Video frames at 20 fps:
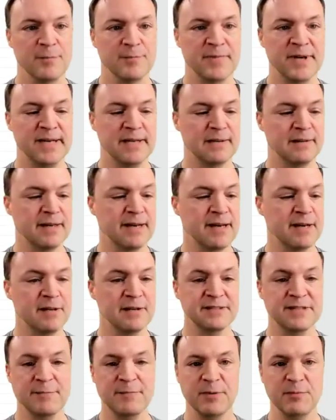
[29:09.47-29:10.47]
But
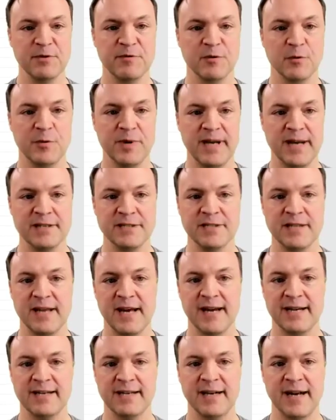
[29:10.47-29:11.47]
something before we get to
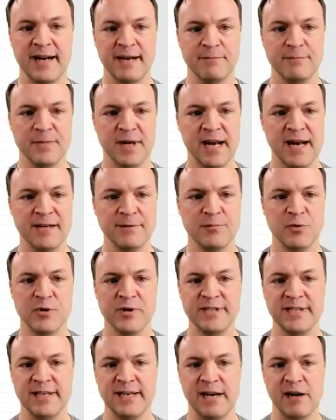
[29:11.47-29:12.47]
that, and I hadn't
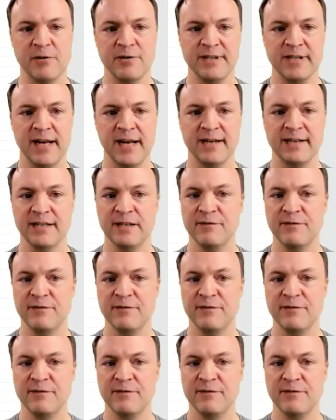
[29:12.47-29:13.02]
pointed it out yet,